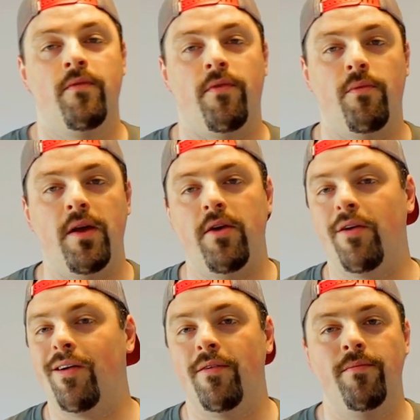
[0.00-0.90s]
for when
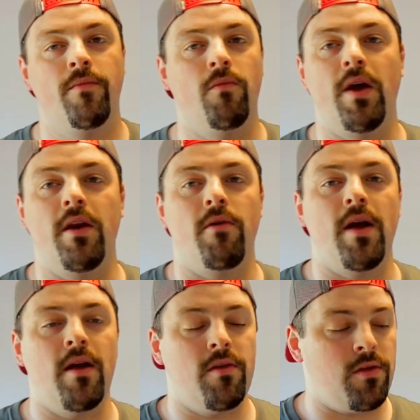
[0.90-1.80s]
you're waiting
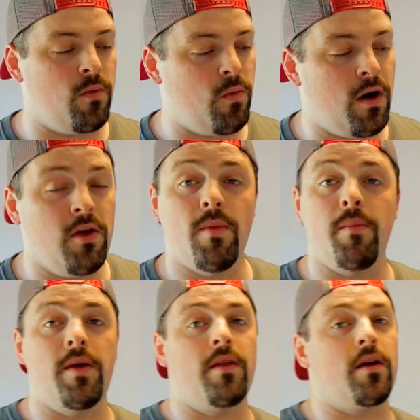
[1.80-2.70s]
around somewhere. You might
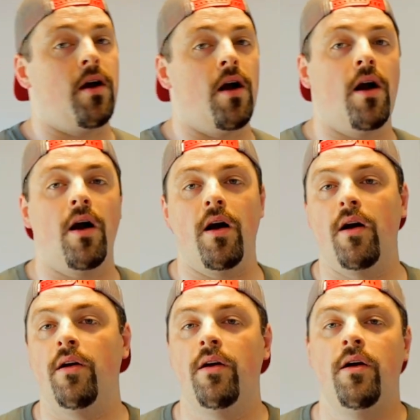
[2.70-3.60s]
be in the car,